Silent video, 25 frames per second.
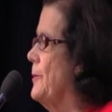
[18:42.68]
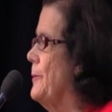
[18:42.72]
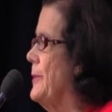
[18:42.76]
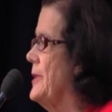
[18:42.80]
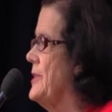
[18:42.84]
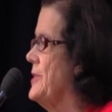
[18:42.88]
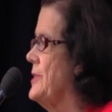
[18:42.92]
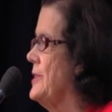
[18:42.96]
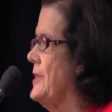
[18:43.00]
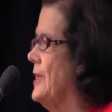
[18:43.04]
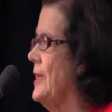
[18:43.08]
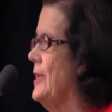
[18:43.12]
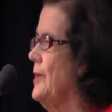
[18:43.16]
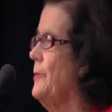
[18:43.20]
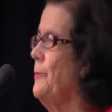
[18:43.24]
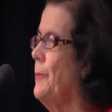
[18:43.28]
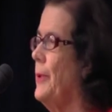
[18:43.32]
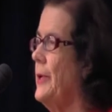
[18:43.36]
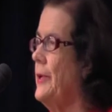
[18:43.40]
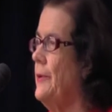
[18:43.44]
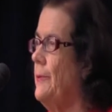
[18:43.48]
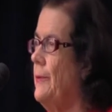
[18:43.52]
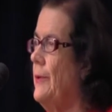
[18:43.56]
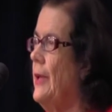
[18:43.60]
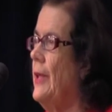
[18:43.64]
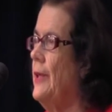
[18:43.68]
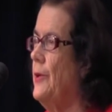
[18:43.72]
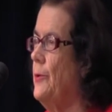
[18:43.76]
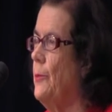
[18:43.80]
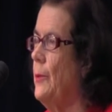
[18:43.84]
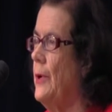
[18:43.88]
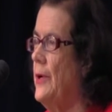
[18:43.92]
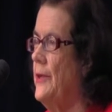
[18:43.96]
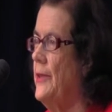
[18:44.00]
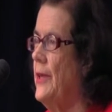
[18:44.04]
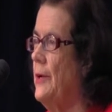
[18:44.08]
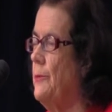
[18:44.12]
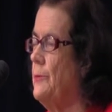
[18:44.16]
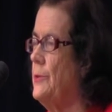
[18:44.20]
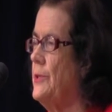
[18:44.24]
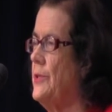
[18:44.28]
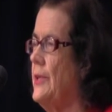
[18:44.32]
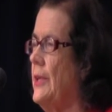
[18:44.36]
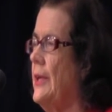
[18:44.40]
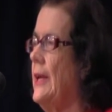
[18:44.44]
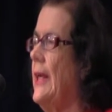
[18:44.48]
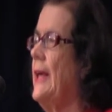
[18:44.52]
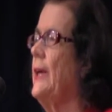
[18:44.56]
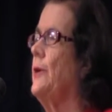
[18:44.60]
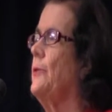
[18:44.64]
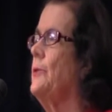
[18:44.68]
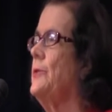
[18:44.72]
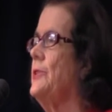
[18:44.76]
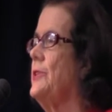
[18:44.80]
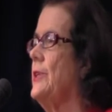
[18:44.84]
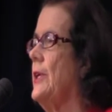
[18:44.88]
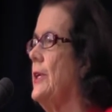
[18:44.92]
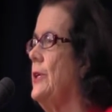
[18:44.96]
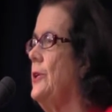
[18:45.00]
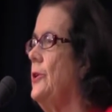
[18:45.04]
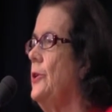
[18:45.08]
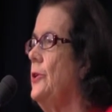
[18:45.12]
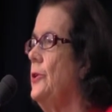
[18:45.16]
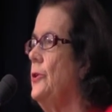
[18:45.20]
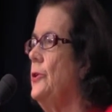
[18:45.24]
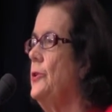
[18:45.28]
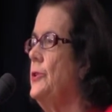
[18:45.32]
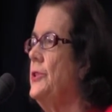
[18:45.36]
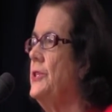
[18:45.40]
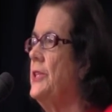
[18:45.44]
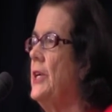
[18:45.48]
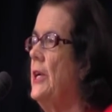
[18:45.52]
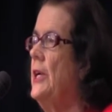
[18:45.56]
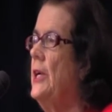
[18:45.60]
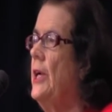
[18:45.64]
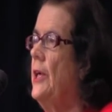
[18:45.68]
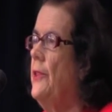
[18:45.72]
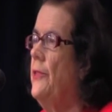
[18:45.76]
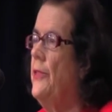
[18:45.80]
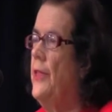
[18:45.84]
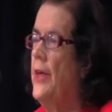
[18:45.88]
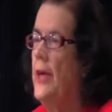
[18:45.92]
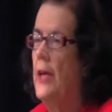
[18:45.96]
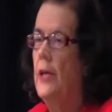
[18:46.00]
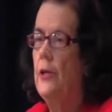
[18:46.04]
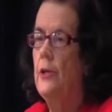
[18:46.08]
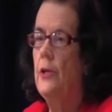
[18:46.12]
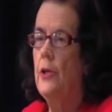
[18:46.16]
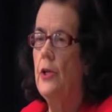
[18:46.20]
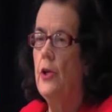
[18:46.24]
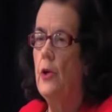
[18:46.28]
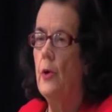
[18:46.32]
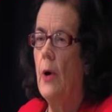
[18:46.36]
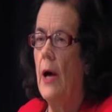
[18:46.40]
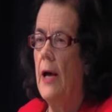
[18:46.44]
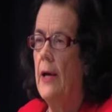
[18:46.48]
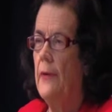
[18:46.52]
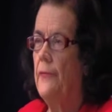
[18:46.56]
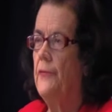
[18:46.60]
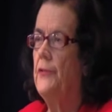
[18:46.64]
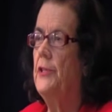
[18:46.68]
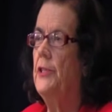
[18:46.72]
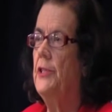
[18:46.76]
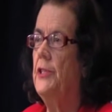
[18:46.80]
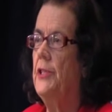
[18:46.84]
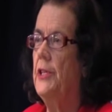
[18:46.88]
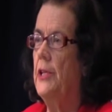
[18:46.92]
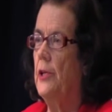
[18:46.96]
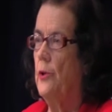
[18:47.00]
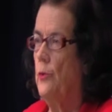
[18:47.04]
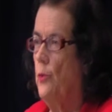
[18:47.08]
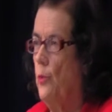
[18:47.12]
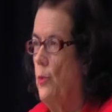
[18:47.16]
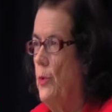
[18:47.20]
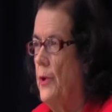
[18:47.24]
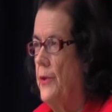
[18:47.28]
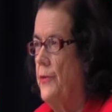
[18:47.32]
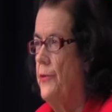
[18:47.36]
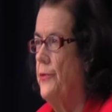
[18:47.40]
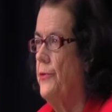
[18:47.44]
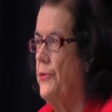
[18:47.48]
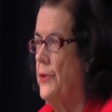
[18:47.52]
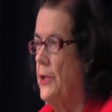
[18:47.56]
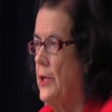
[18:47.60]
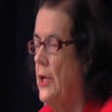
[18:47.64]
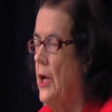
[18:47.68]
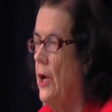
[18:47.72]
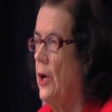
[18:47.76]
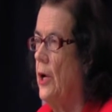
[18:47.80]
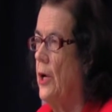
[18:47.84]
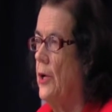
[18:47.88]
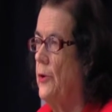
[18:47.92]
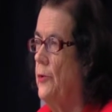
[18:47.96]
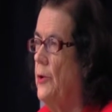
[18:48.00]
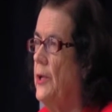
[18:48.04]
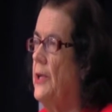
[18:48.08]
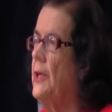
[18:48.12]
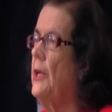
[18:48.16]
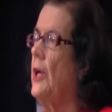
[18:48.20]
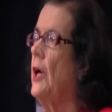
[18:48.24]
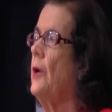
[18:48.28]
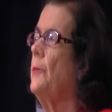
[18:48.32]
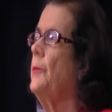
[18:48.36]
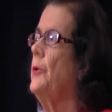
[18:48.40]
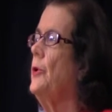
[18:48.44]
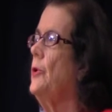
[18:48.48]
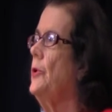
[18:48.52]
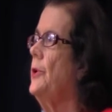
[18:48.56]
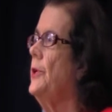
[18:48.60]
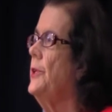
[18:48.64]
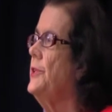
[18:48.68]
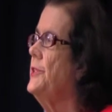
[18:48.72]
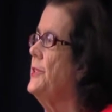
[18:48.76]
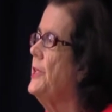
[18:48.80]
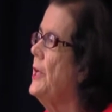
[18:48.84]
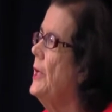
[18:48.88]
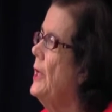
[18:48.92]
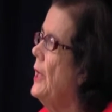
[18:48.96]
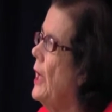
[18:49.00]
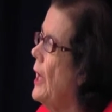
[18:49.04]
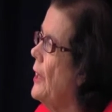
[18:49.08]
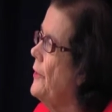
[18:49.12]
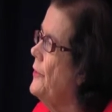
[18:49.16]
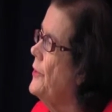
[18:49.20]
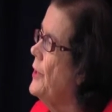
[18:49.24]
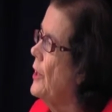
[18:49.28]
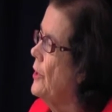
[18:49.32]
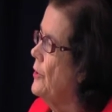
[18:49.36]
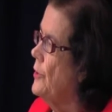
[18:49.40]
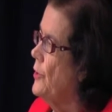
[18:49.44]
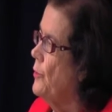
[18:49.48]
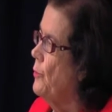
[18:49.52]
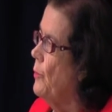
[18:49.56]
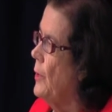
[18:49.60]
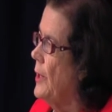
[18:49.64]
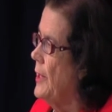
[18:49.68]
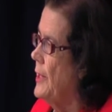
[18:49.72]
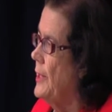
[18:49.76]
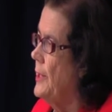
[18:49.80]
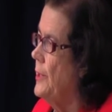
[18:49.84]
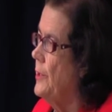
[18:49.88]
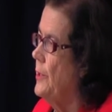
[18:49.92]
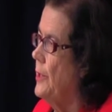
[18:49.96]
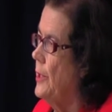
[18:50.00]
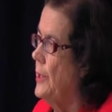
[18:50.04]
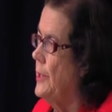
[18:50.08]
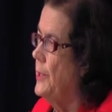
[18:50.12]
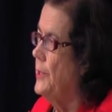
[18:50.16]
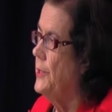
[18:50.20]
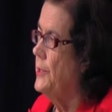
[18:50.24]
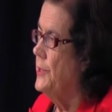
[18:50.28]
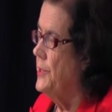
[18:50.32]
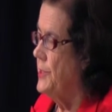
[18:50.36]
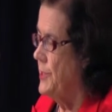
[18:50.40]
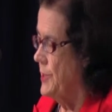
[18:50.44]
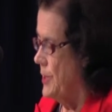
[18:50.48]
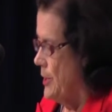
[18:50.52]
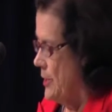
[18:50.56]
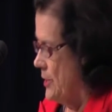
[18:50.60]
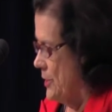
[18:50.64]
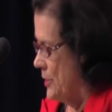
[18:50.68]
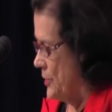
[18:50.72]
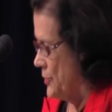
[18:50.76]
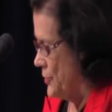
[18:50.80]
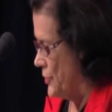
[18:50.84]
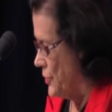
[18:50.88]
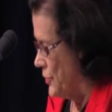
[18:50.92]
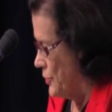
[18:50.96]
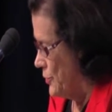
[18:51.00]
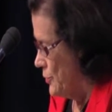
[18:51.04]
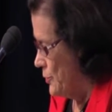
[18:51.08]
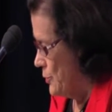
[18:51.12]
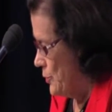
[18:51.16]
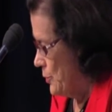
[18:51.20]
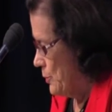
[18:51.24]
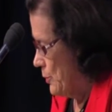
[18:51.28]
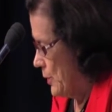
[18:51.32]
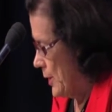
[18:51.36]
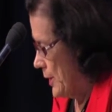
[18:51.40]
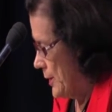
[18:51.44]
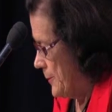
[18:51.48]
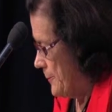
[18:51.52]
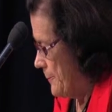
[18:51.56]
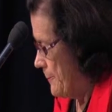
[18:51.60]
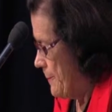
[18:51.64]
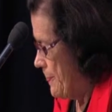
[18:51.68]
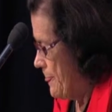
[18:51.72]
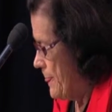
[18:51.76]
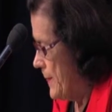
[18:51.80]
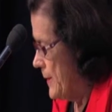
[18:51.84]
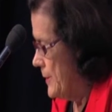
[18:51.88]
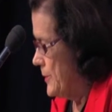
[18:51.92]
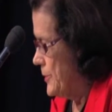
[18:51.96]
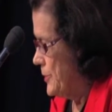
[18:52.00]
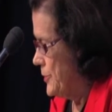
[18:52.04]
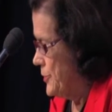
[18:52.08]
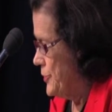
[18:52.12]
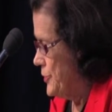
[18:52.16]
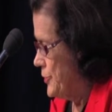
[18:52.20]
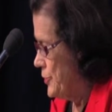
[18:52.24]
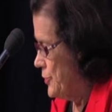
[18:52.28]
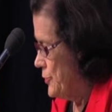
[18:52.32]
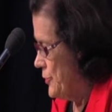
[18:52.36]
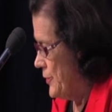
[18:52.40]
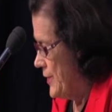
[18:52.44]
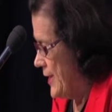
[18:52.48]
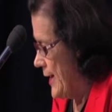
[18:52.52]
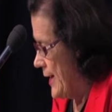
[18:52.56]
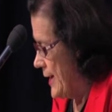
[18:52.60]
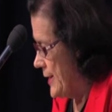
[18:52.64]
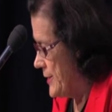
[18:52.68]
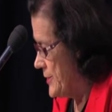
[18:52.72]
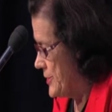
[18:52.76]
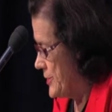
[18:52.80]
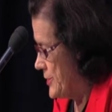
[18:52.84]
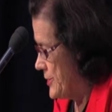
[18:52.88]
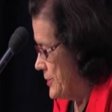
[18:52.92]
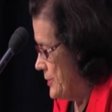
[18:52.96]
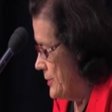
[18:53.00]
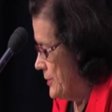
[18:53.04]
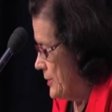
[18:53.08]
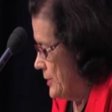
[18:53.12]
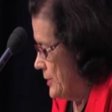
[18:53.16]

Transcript: I must say, but anyway, that was the language they used, then you have to deal with the higher income earners, and the only way is to do that